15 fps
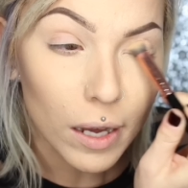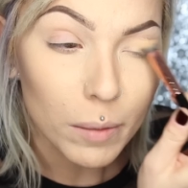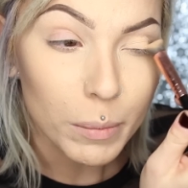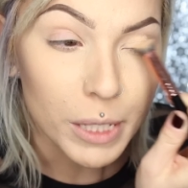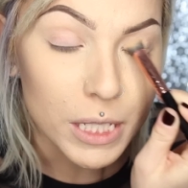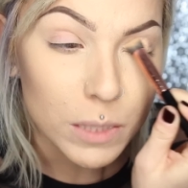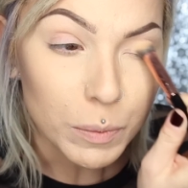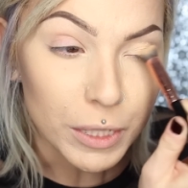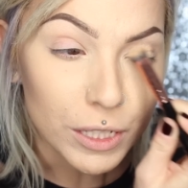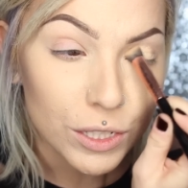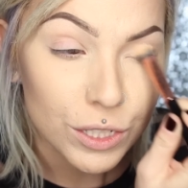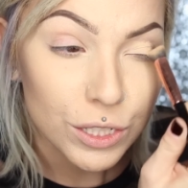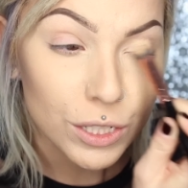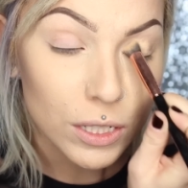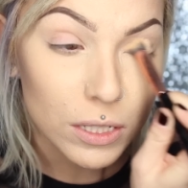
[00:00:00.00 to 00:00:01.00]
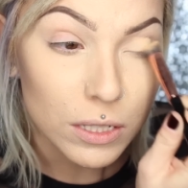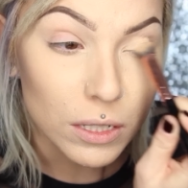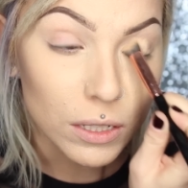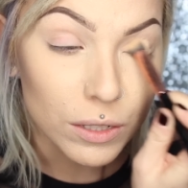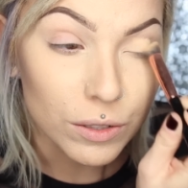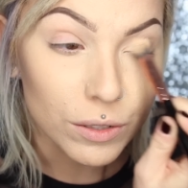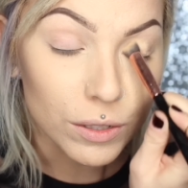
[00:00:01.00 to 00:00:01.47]
Uh, my speech is a
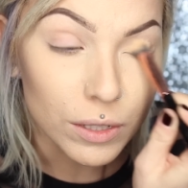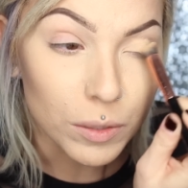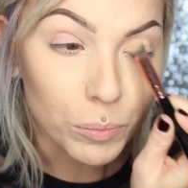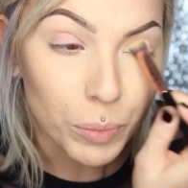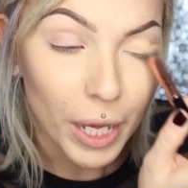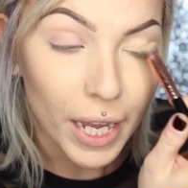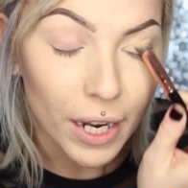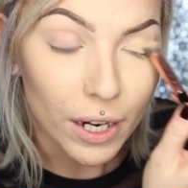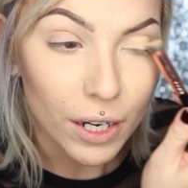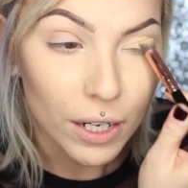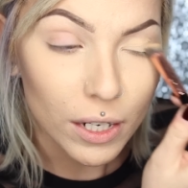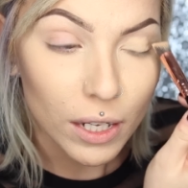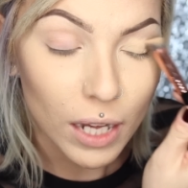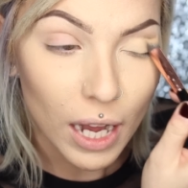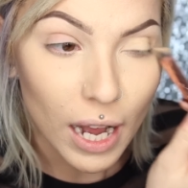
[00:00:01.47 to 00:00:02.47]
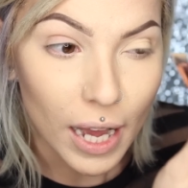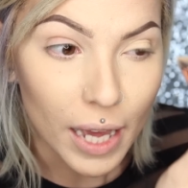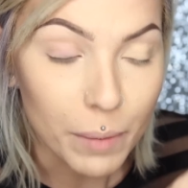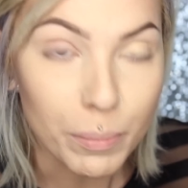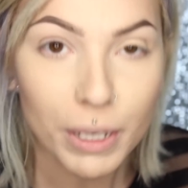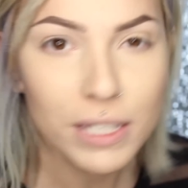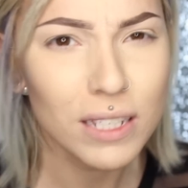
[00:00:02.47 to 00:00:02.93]
little impaired.
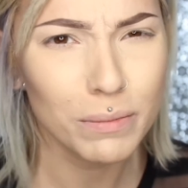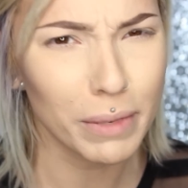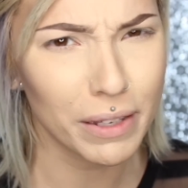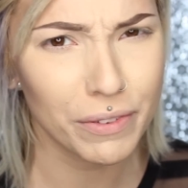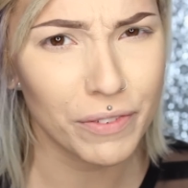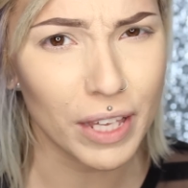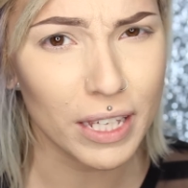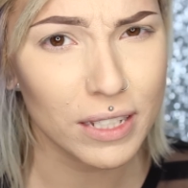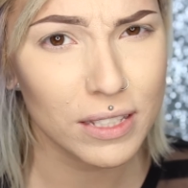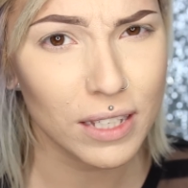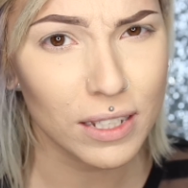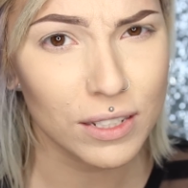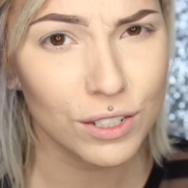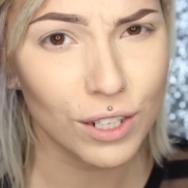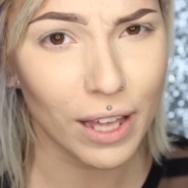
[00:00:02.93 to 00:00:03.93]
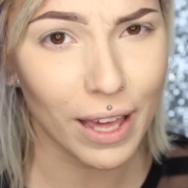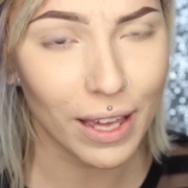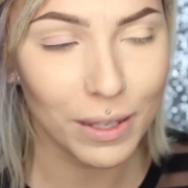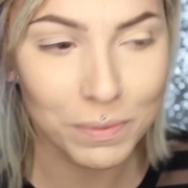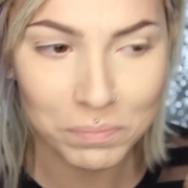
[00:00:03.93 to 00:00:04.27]
I busted my face yesterday.